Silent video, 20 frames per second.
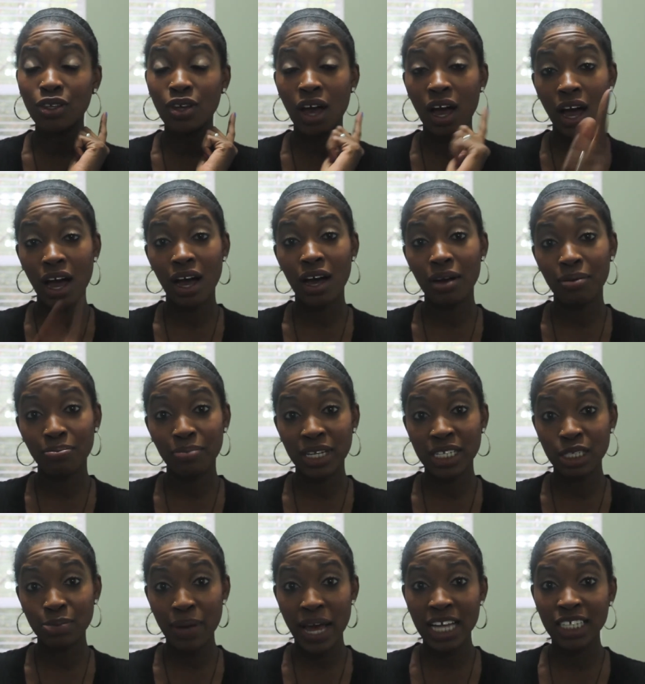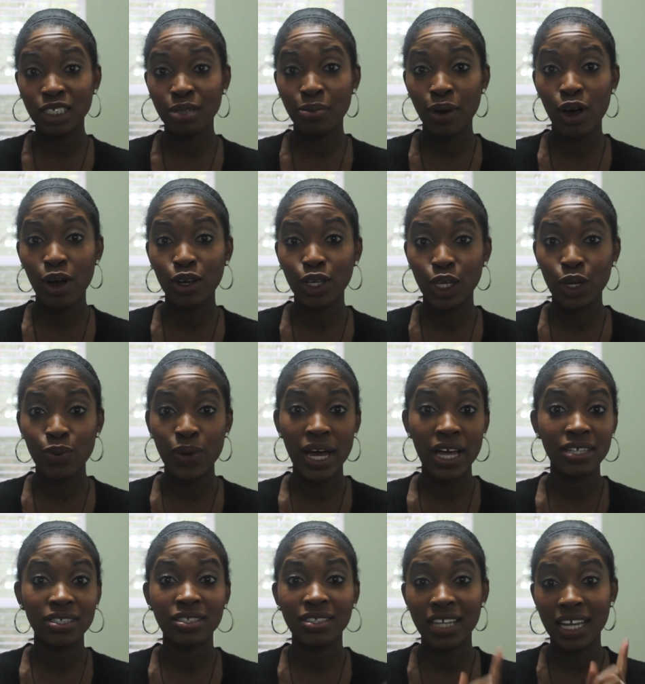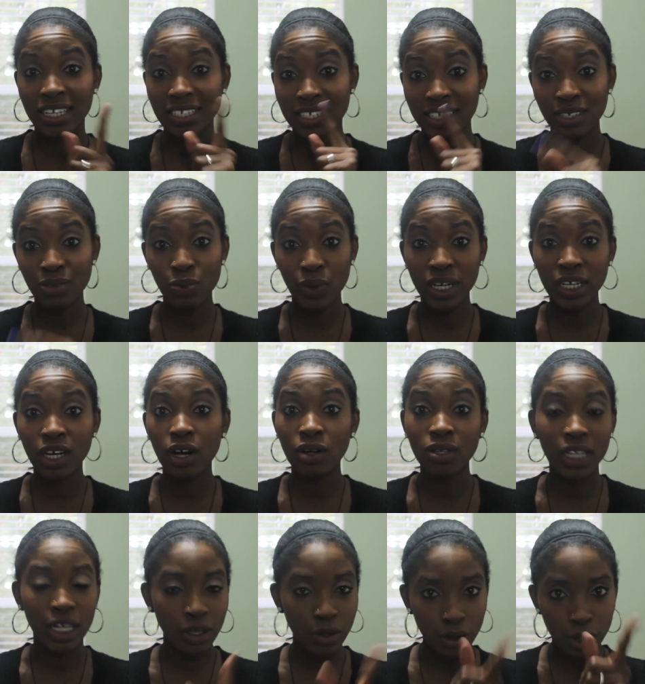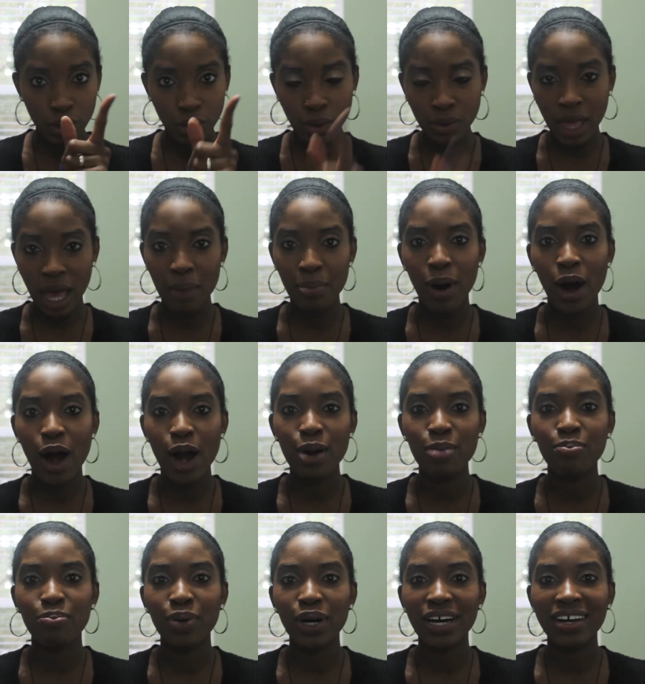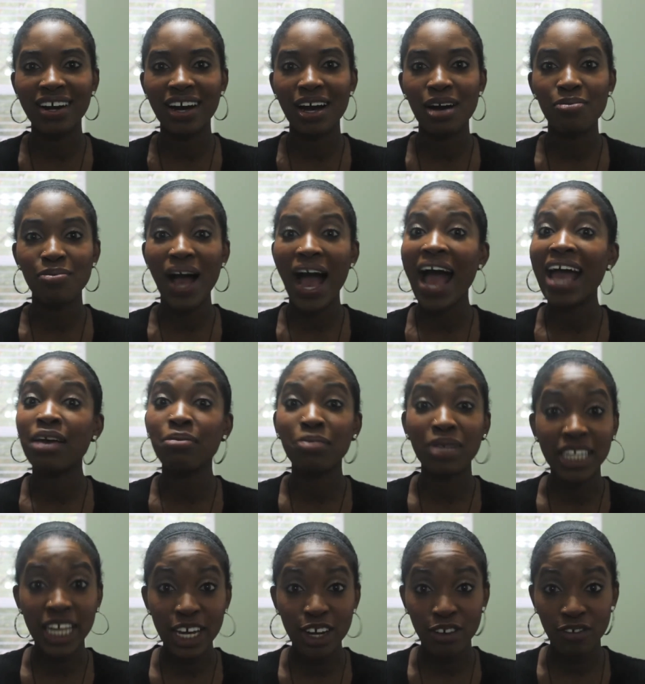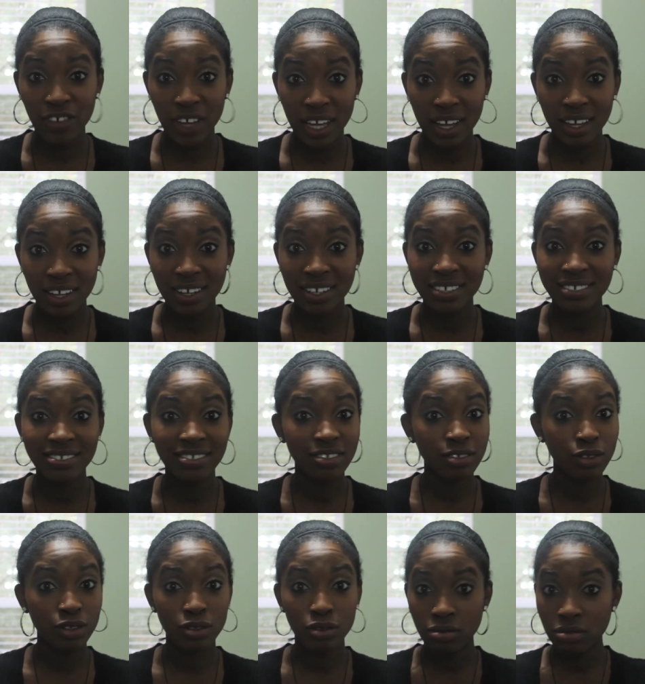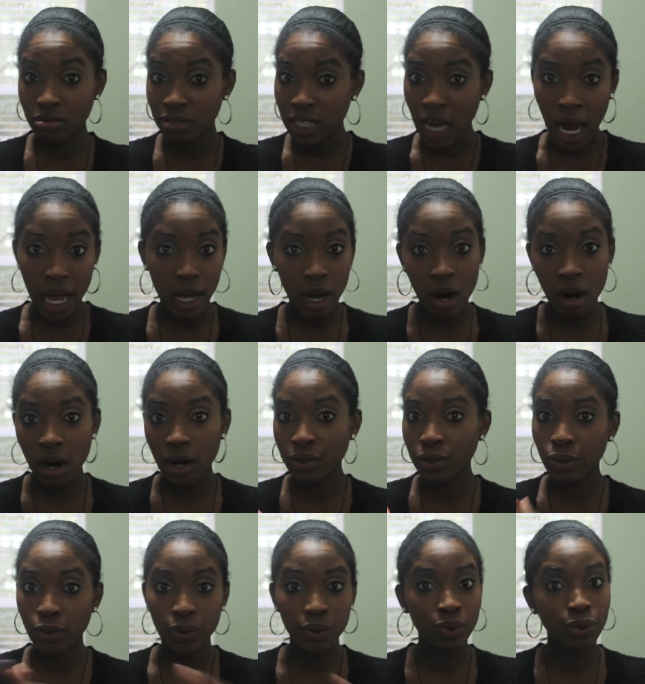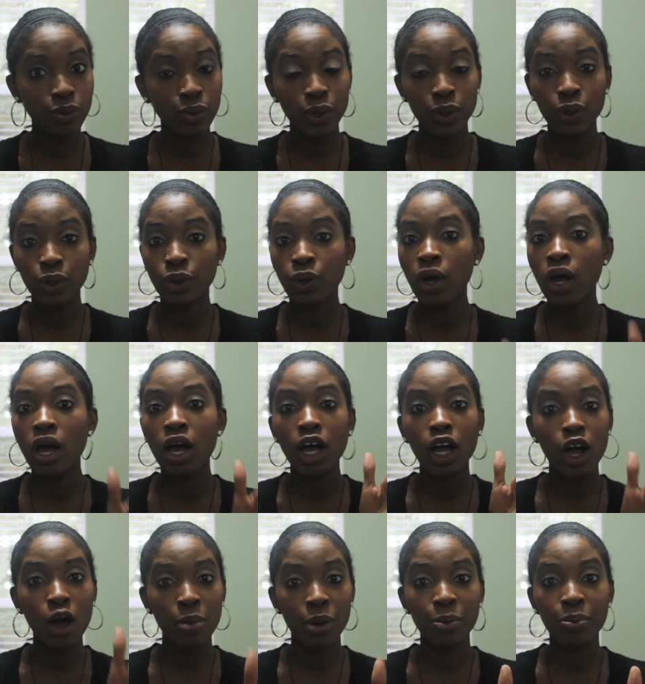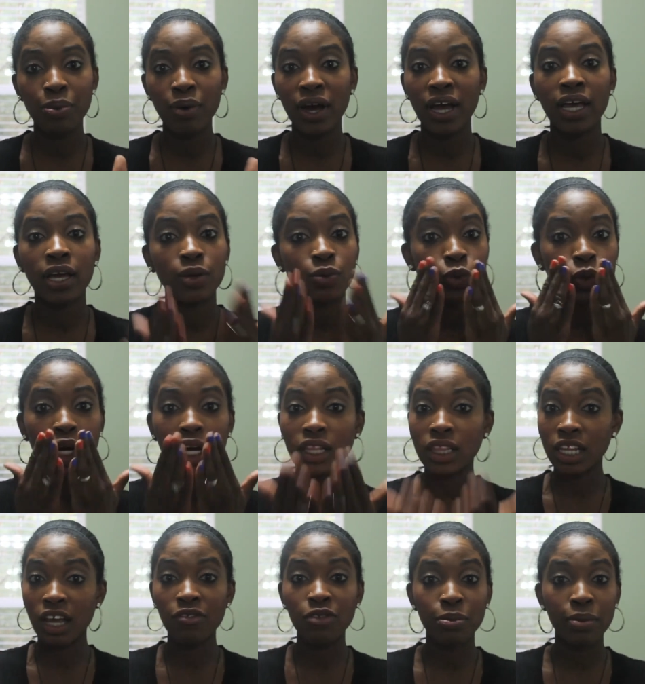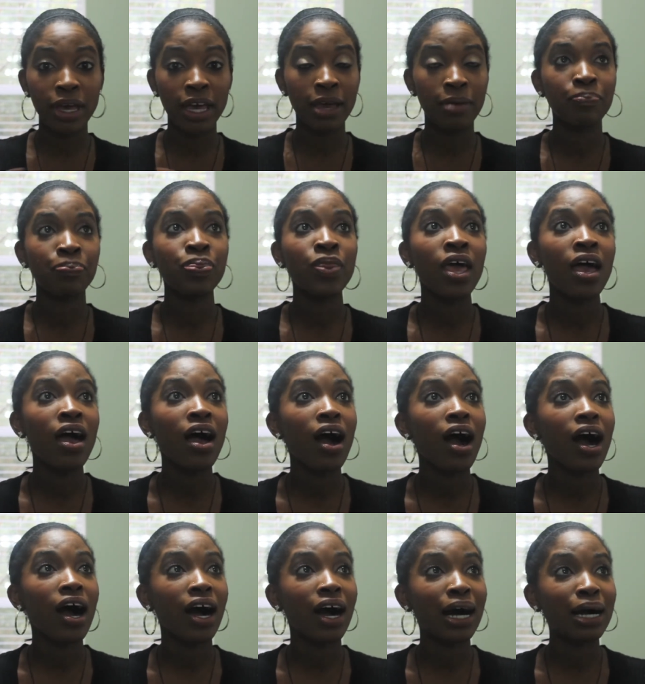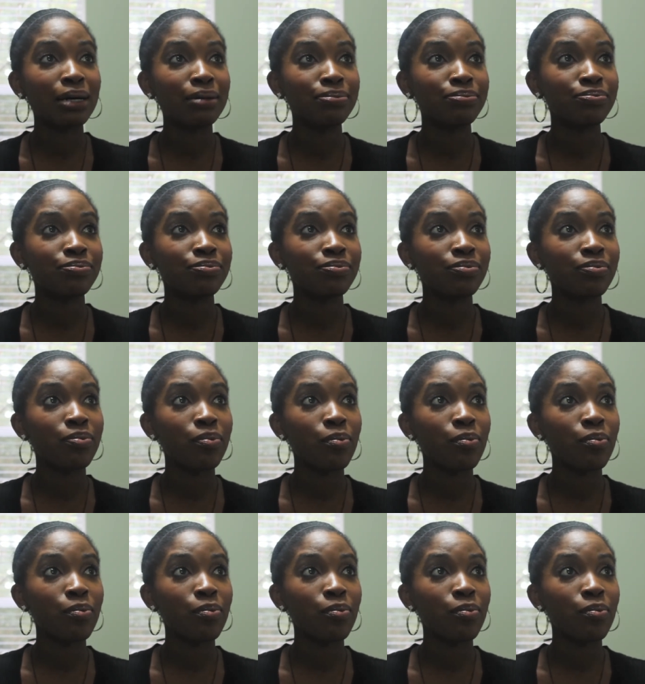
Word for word: uh, men's basketball U.S., they did win gold. I know you know that part, but um, I am a Laker fan, die hard through and through. Kobe Bryant, love you, babe. Um,